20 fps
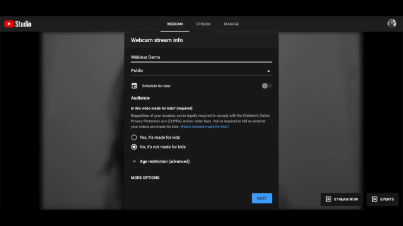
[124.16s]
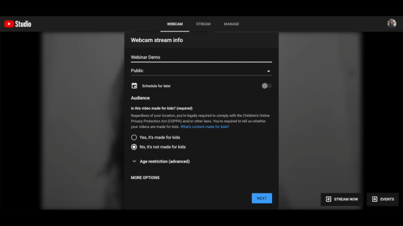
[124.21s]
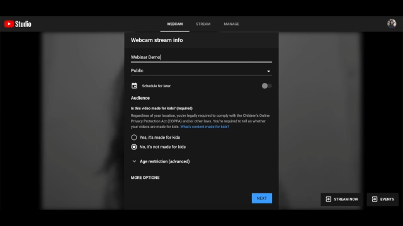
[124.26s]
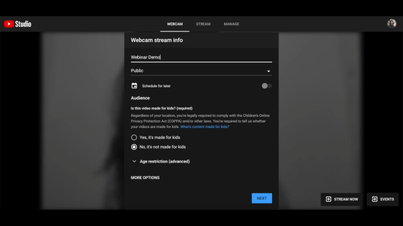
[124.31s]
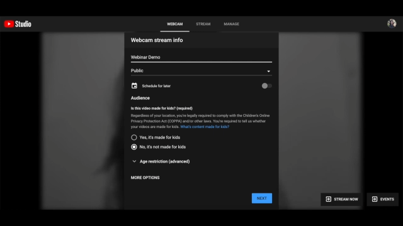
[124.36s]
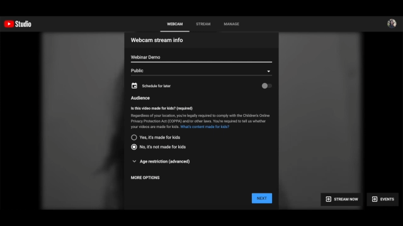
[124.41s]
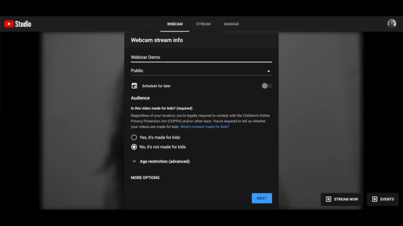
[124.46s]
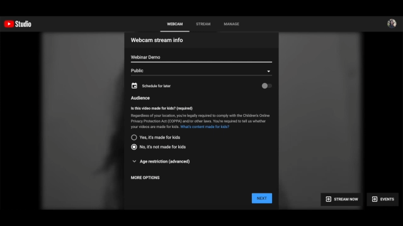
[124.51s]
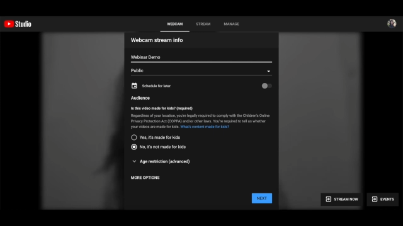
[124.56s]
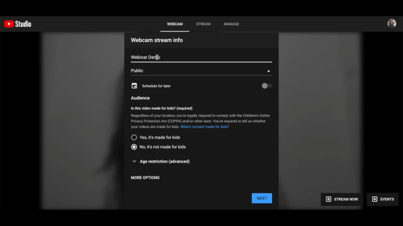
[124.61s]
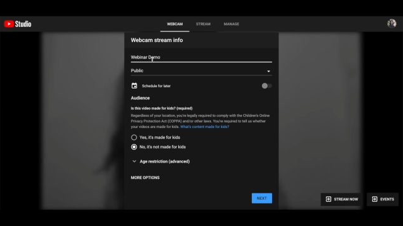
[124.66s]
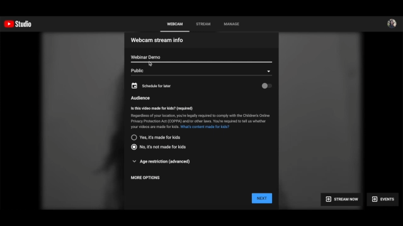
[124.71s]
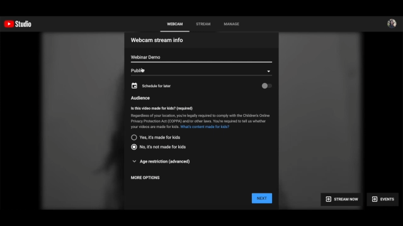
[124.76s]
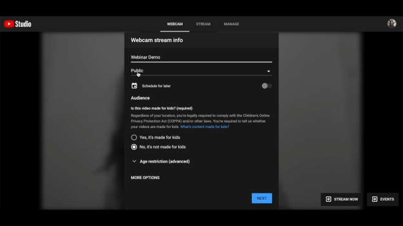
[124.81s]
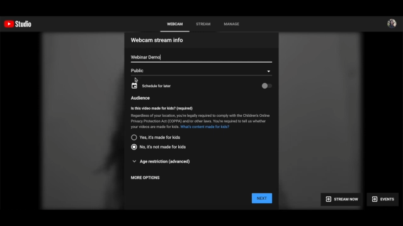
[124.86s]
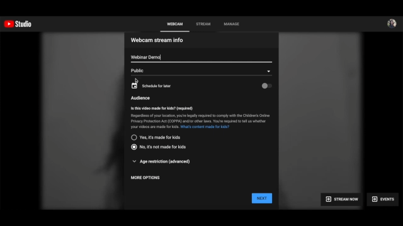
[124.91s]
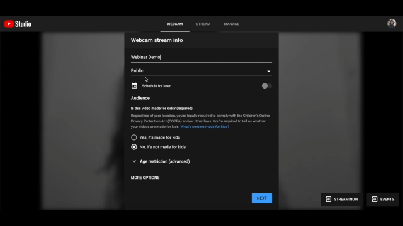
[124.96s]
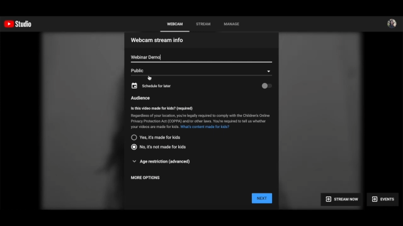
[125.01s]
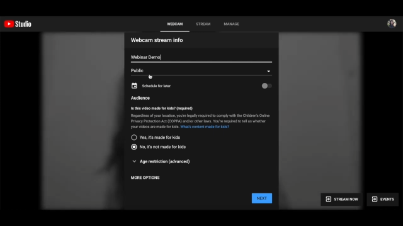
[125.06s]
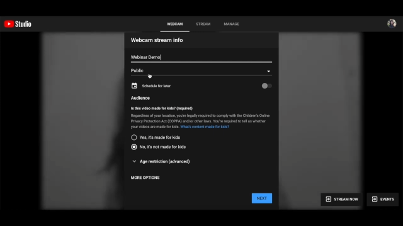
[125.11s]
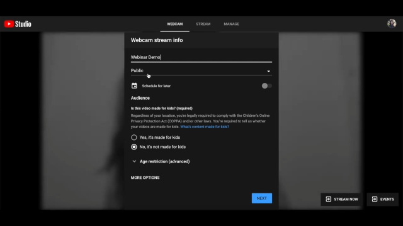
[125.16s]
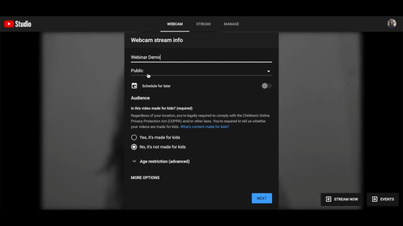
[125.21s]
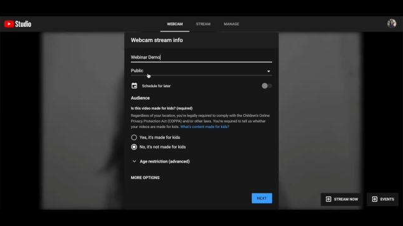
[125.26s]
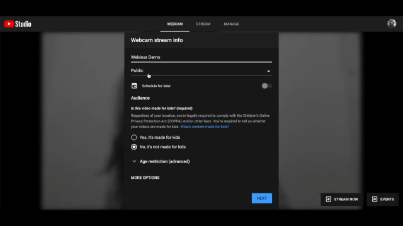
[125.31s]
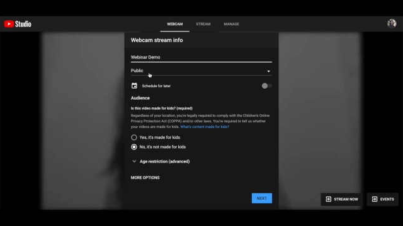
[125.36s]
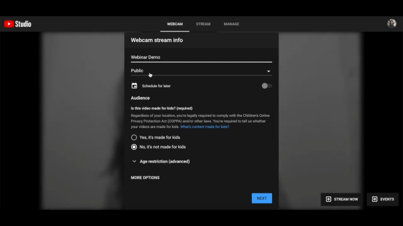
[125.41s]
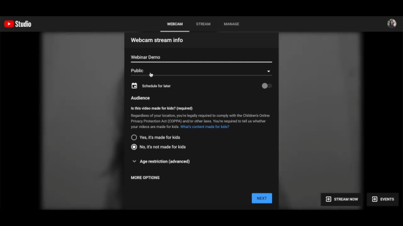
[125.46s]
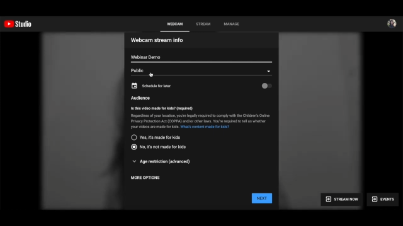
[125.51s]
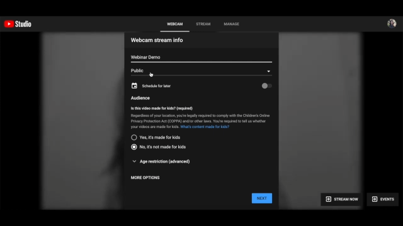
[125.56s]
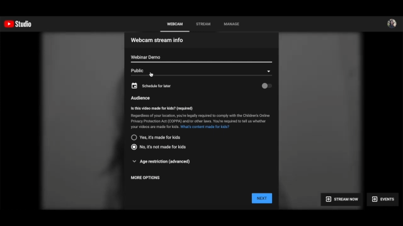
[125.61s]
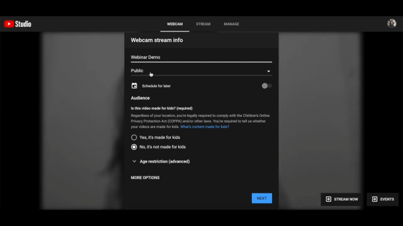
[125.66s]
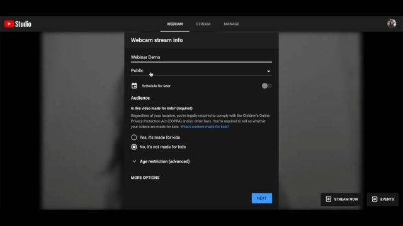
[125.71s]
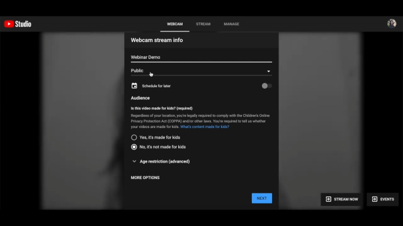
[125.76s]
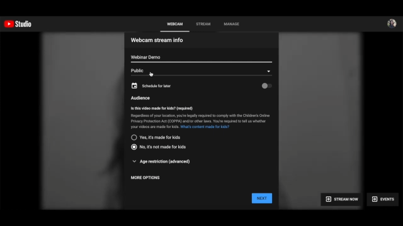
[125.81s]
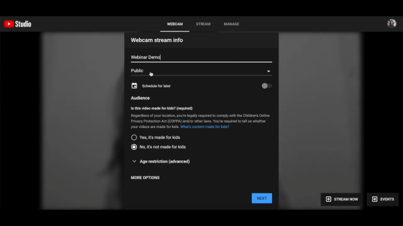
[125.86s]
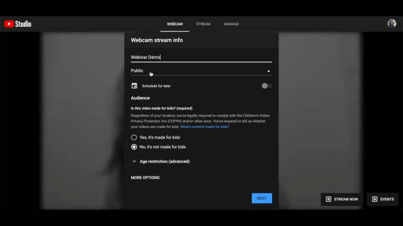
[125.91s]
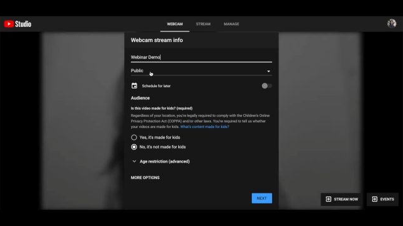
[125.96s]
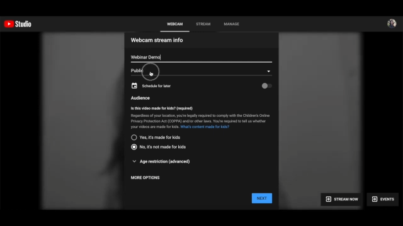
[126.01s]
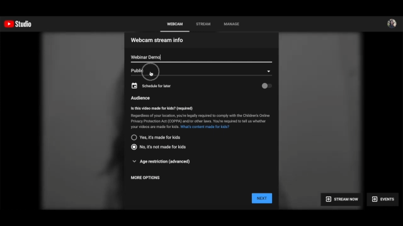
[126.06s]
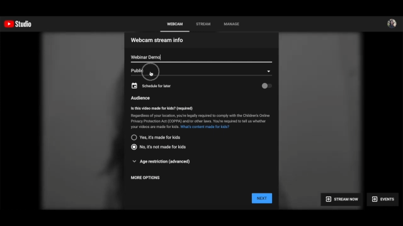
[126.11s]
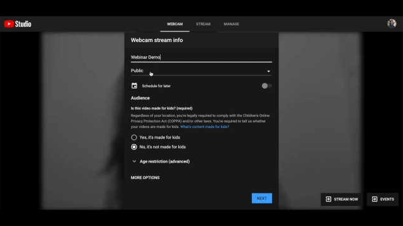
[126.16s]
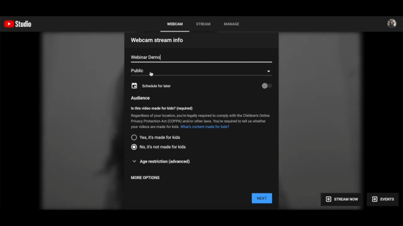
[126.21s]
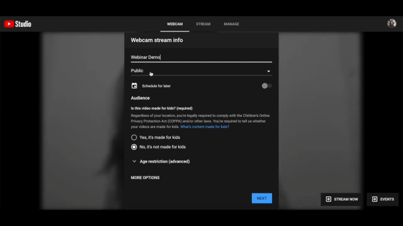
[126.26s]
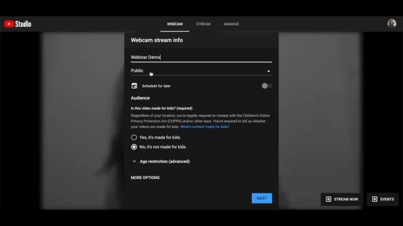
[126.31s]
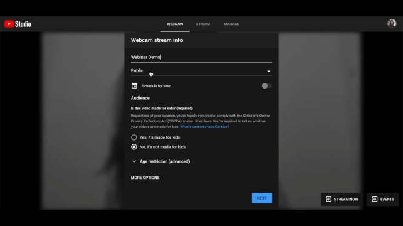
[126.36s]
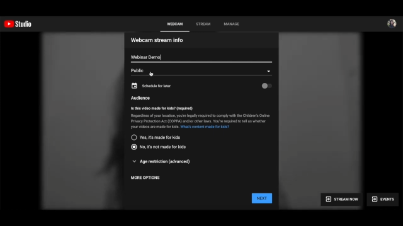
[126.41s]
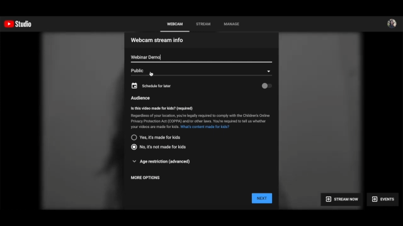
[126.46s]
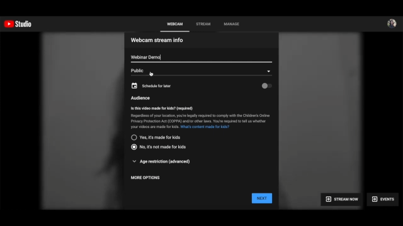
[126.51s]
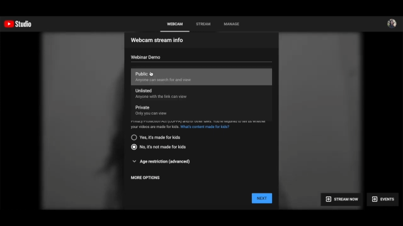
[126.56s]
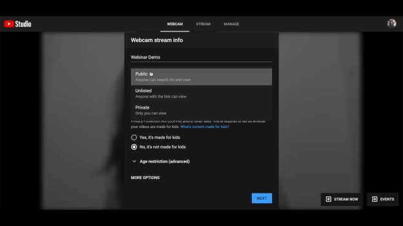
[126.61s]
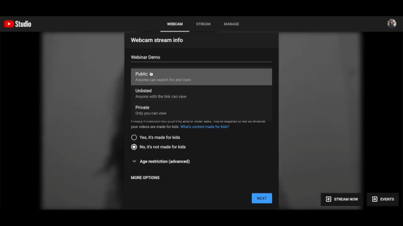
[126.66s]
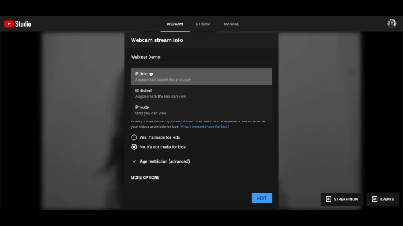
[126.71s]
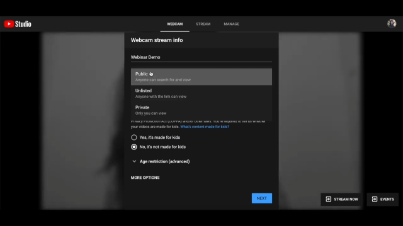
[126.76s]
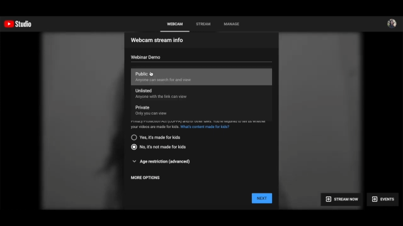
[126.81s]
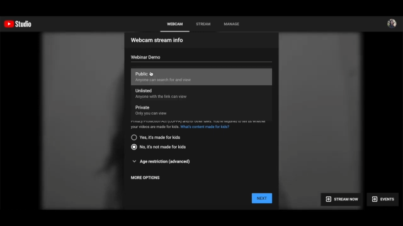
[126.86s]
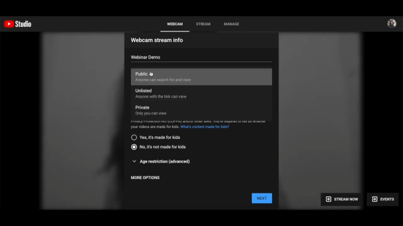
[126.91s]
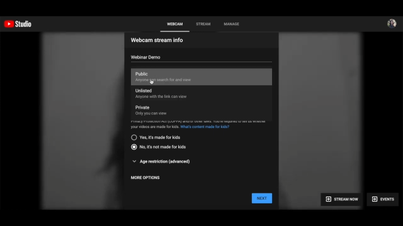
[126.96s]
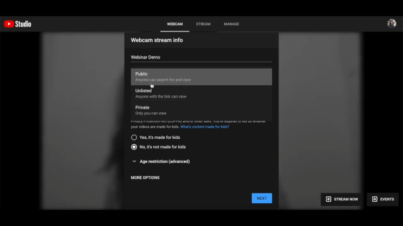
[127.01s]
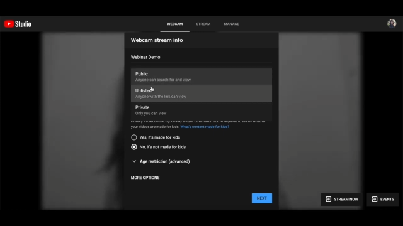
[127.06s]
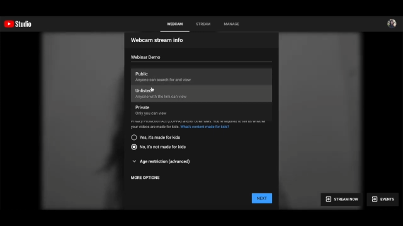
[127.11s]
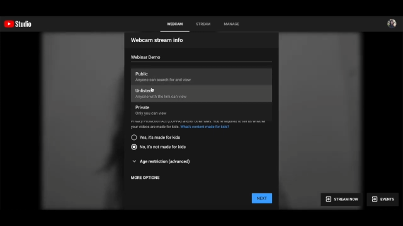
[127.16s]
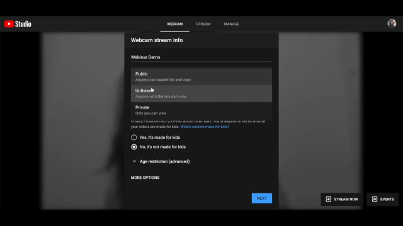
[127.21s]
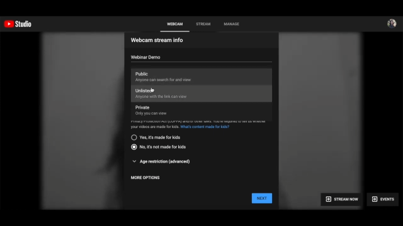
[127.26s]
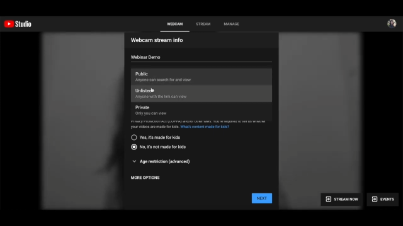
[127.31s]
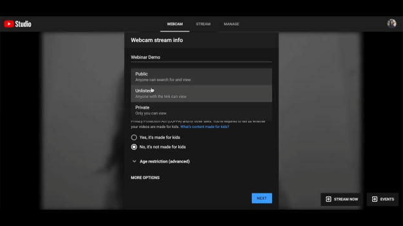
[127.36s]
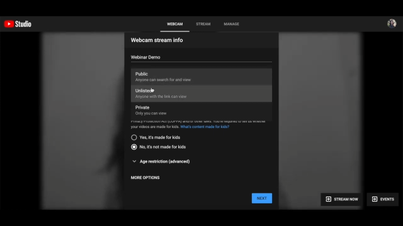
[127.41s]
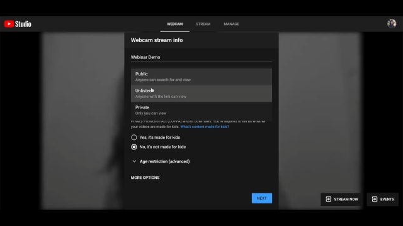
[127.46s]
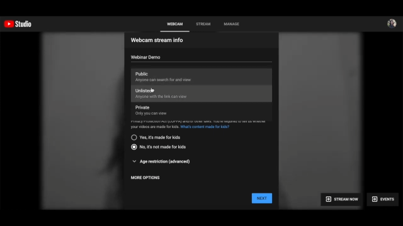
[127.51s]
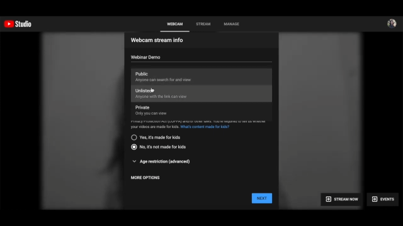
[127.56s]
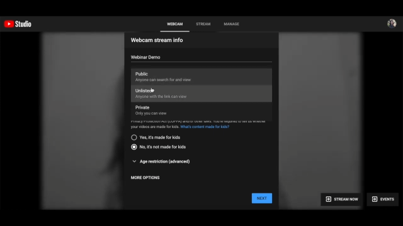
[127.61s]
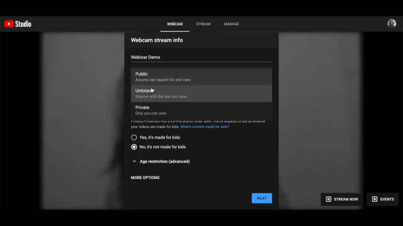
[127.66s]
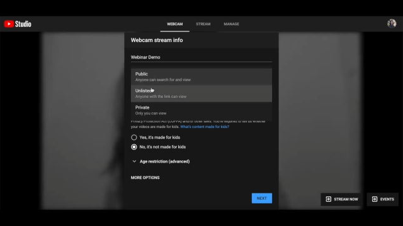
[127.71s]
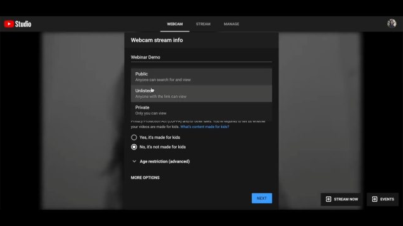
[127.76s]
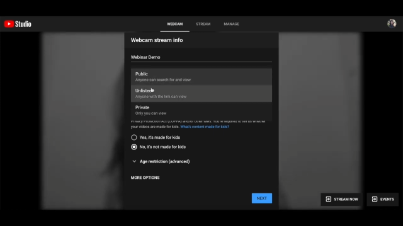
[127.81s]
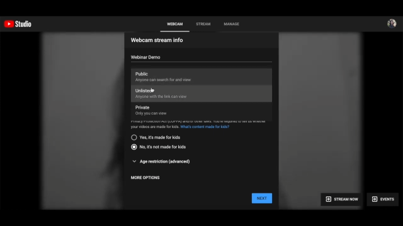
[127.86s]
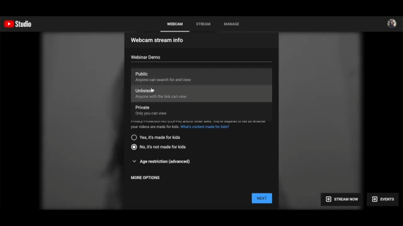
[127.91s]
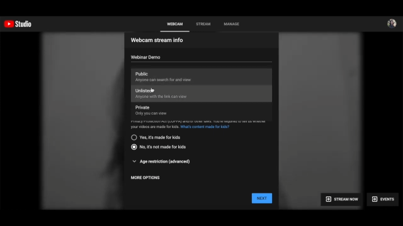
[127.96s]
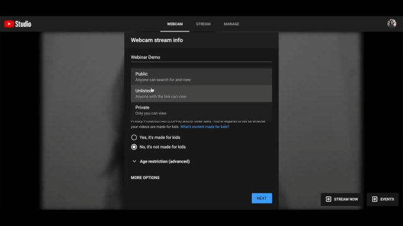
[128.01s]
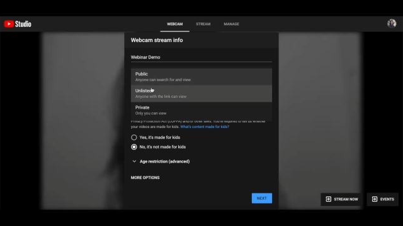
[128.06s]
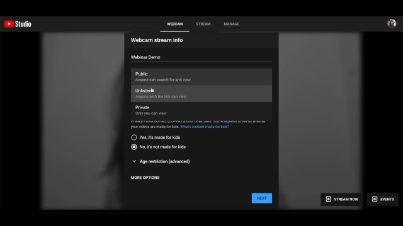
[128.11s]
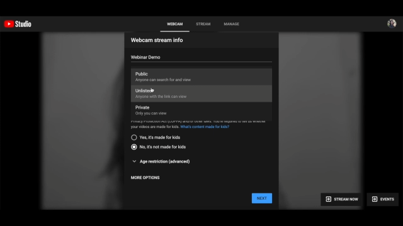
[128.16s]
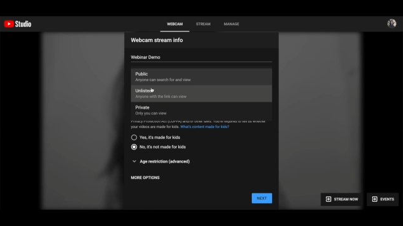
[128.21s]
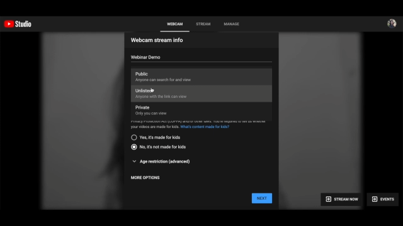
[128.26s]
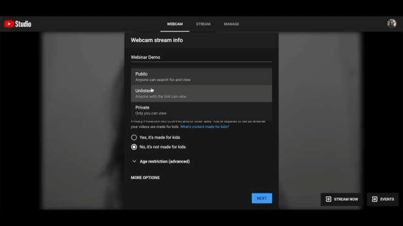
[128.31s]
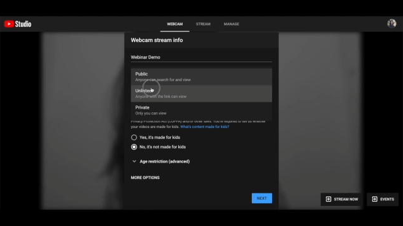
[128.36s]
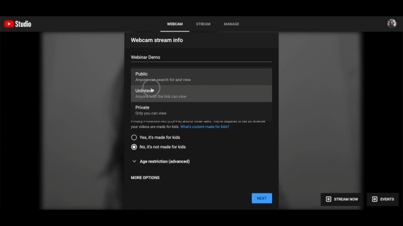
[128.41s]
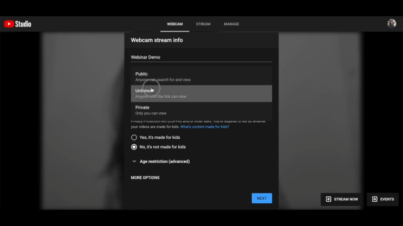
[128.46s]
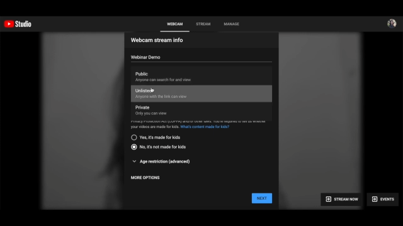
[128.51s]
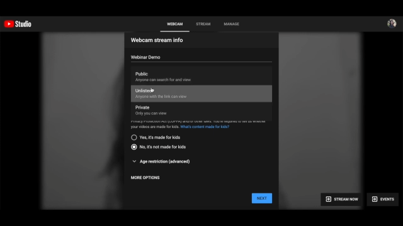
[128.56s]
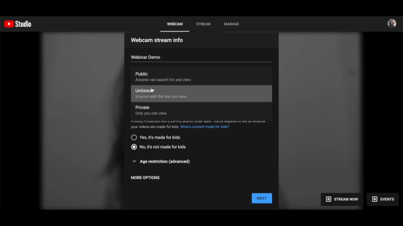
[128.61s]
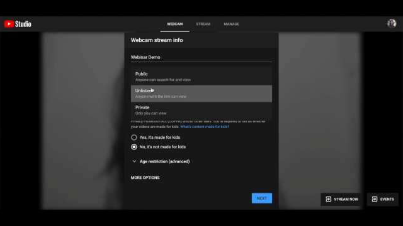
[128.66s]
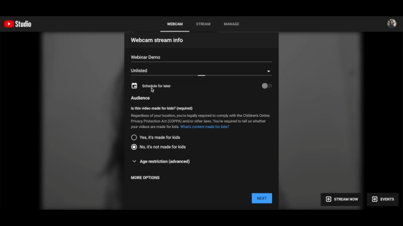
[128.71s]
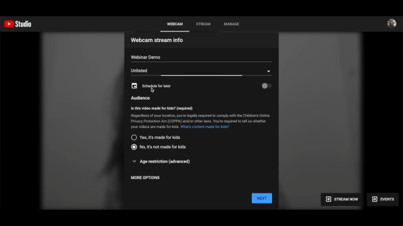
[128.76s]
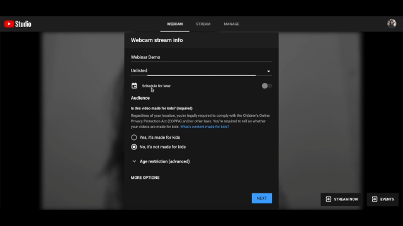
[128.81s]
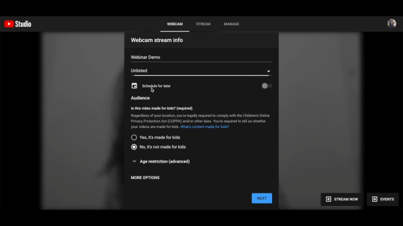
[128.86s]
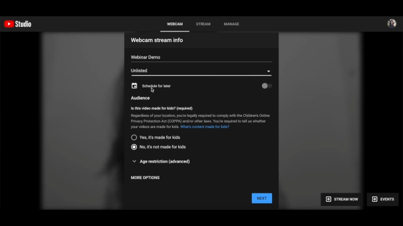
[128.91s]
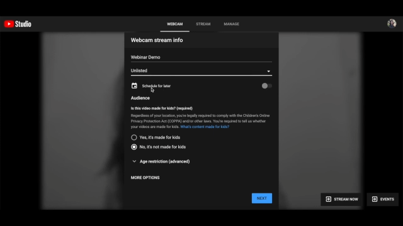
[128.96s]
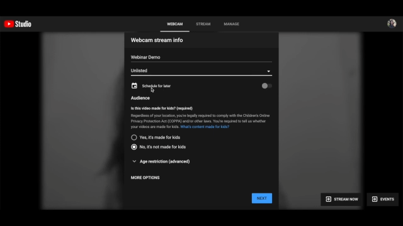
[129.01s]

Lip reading: Nobody's mouth can be seen.